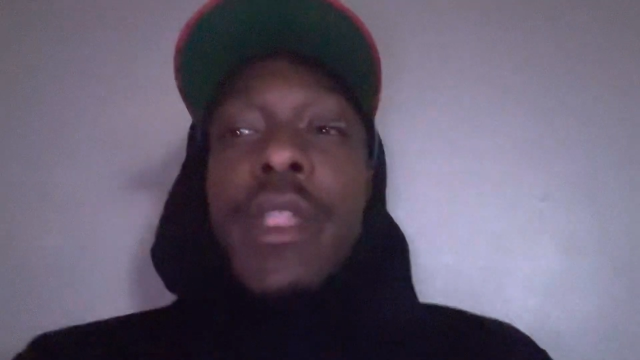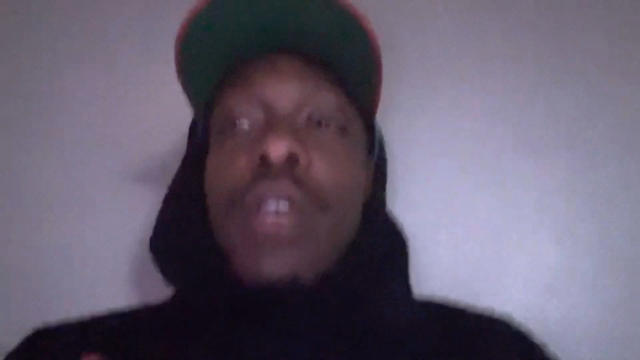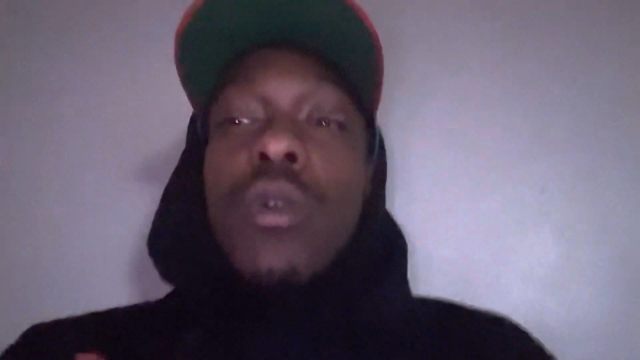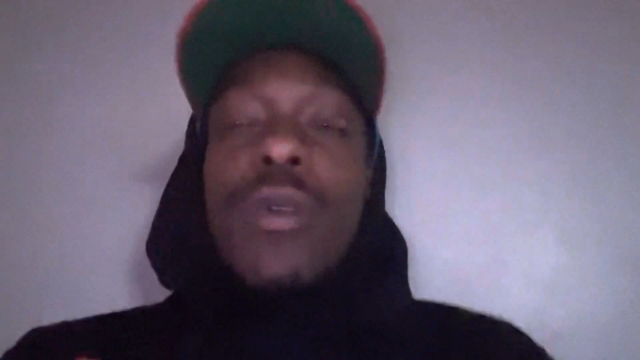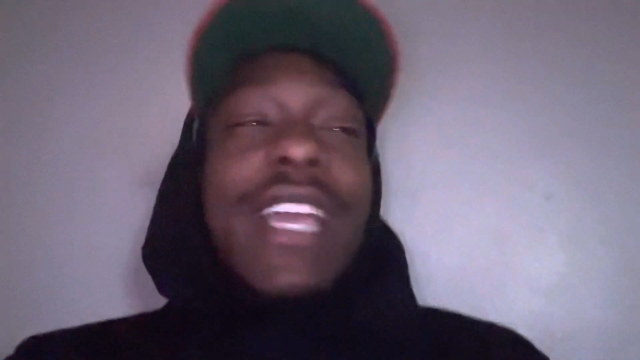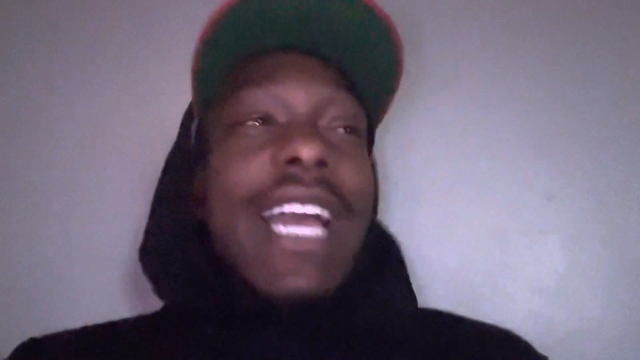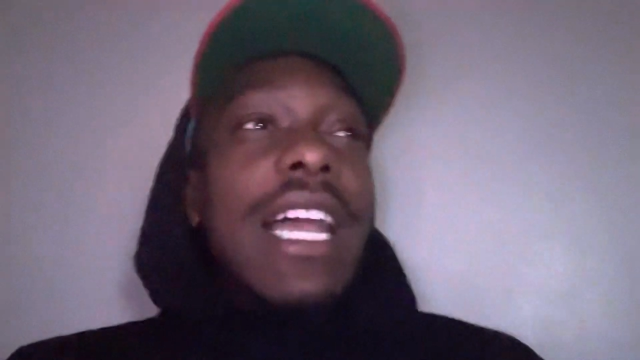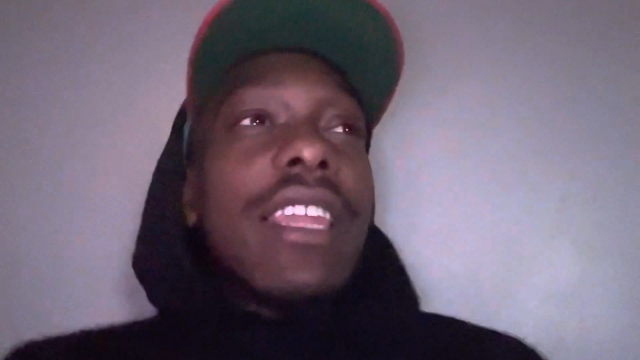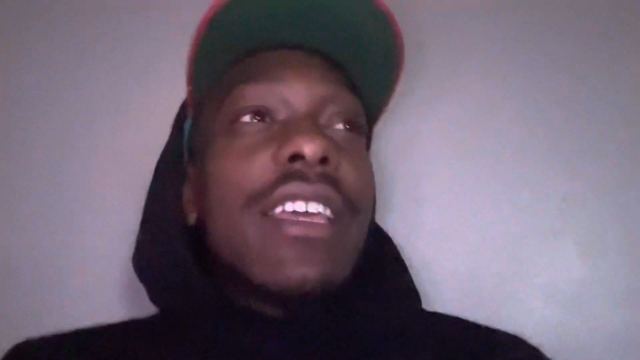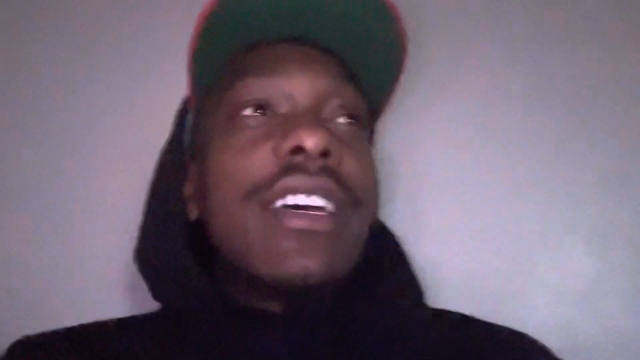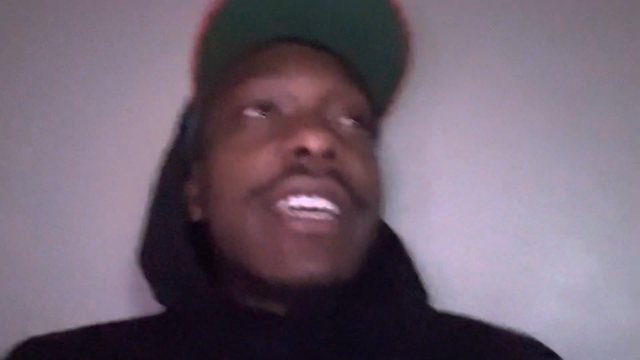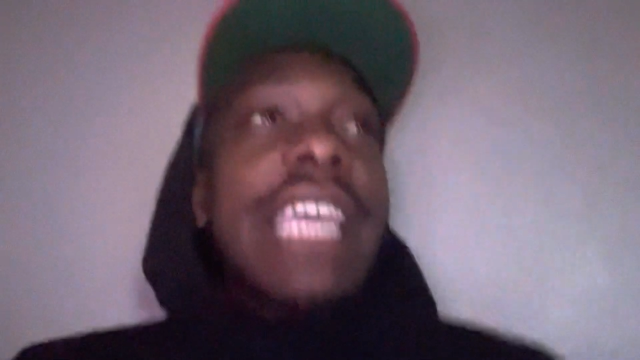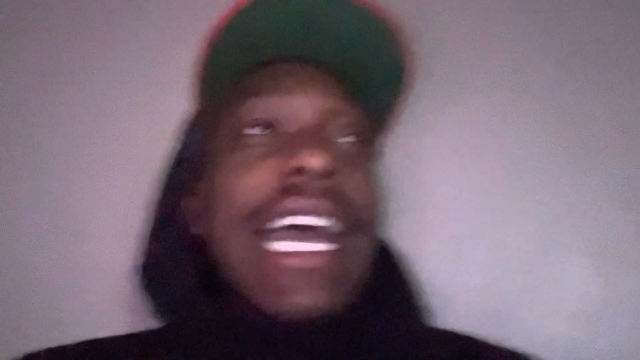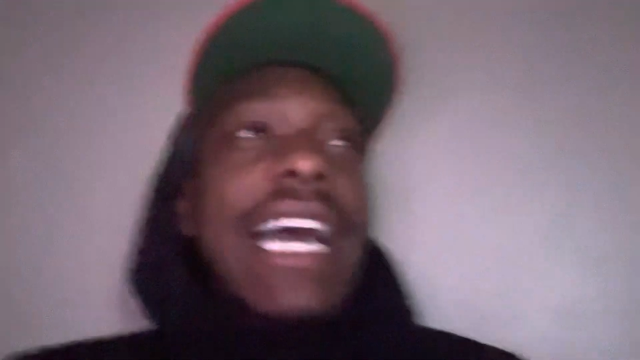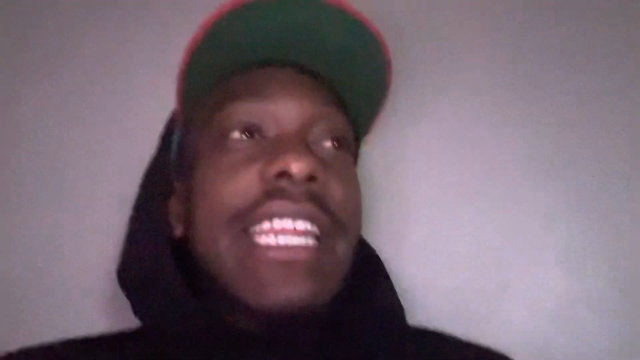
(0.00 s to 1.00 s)
We got
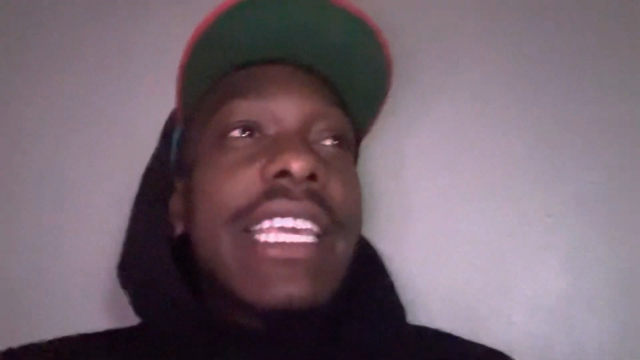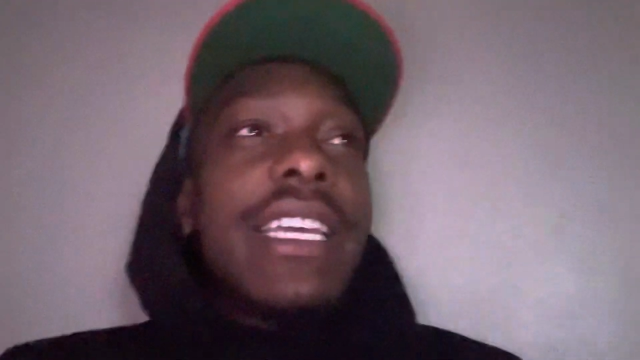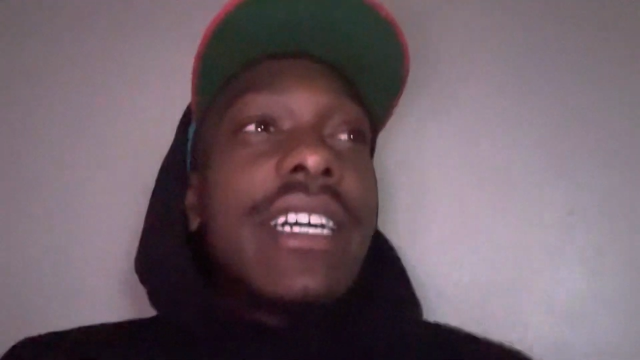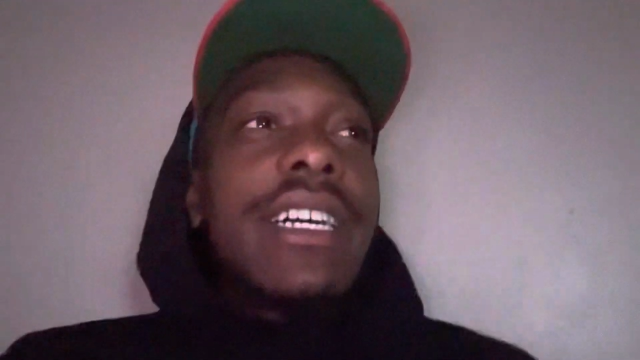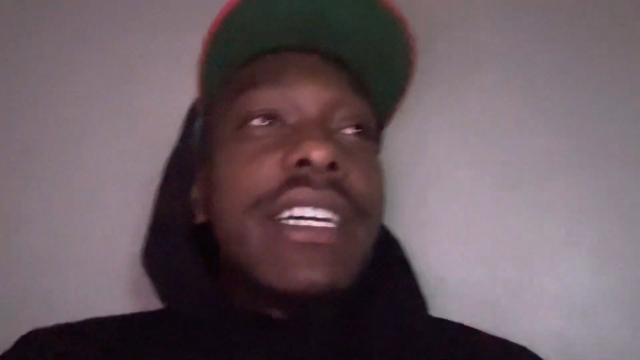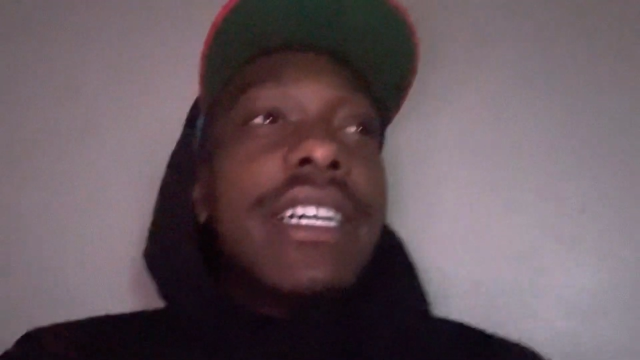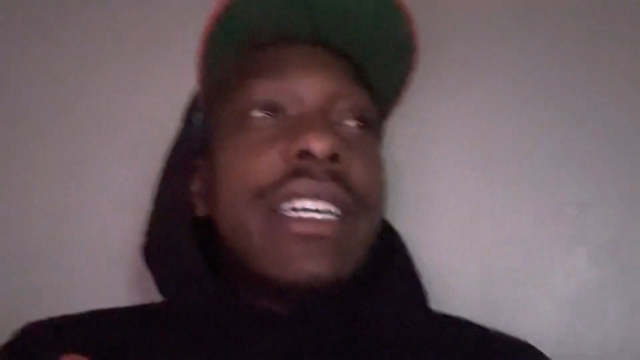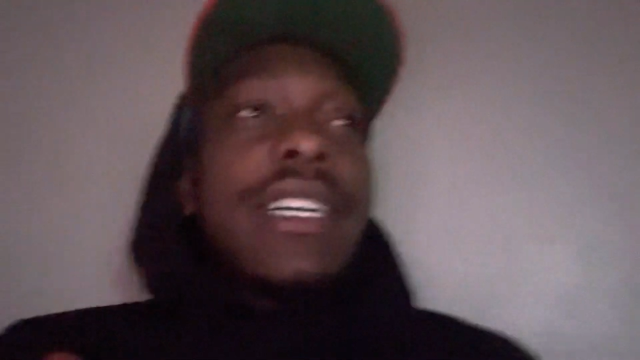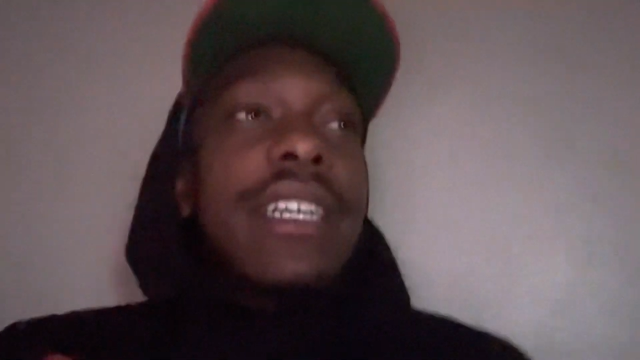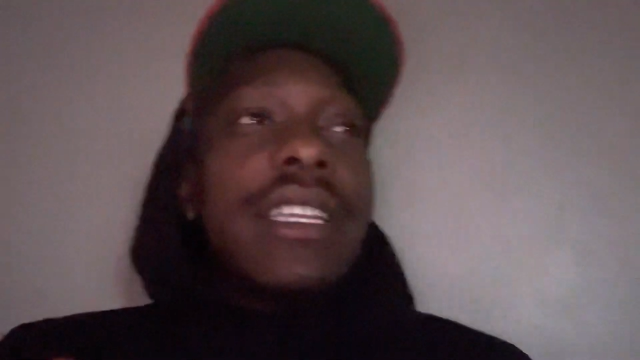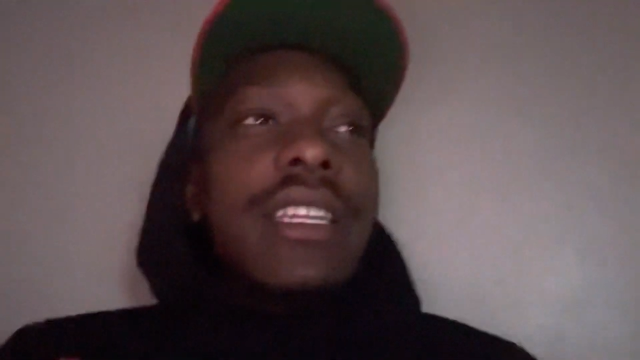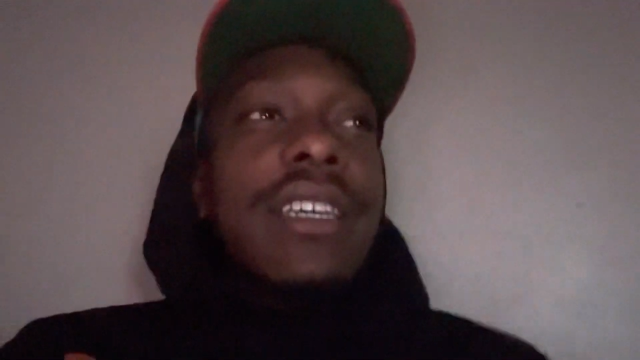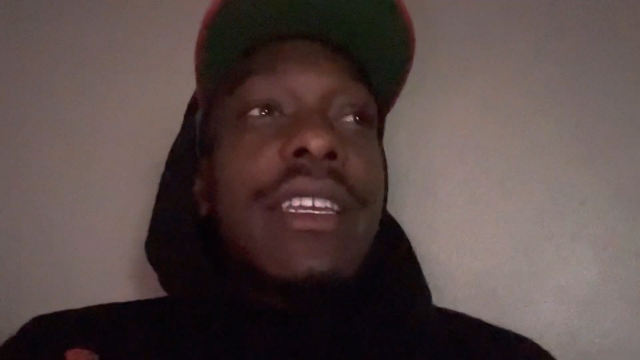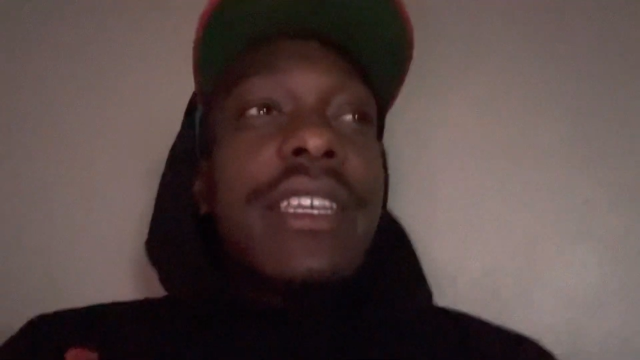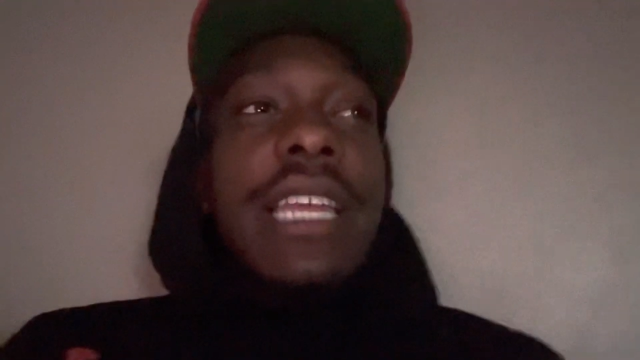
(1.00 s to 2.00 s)
Lil Yachty. Uh,
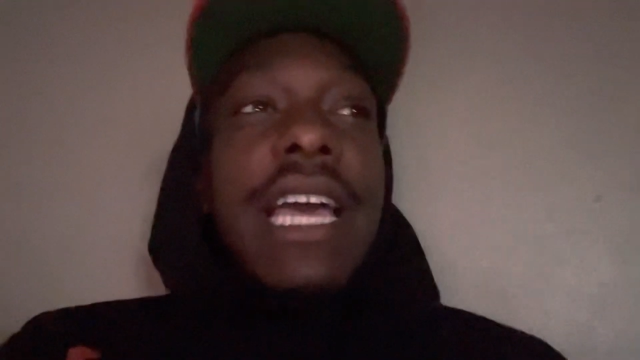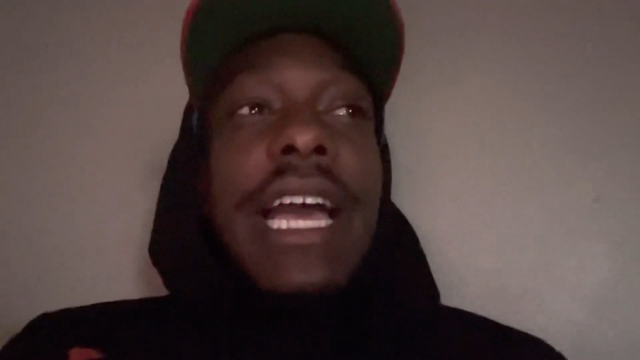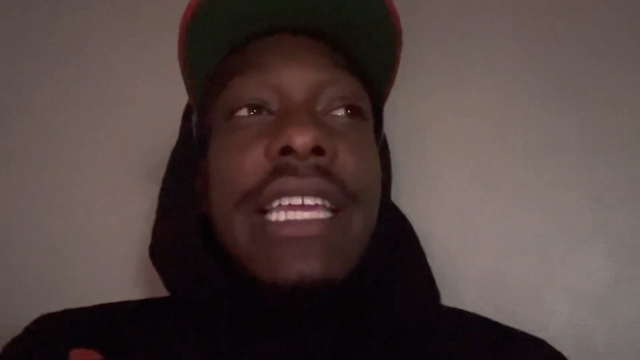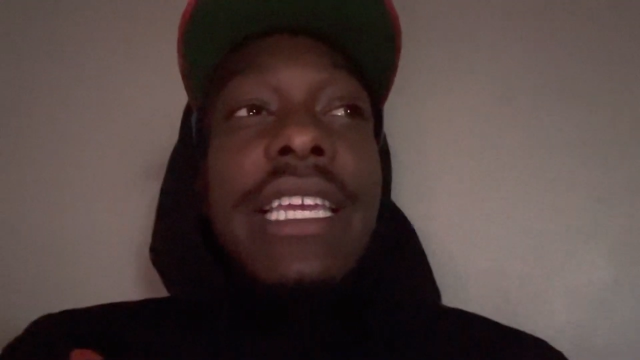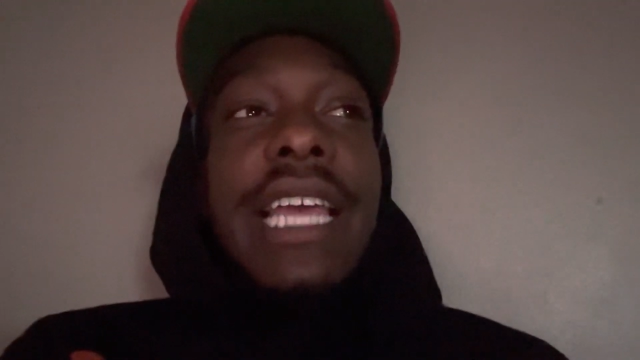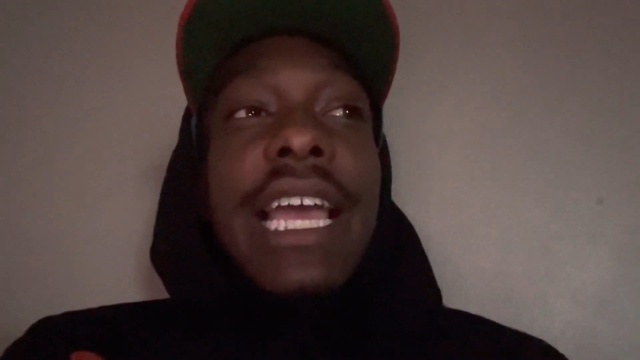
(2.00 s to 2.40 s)
Lil Yachty.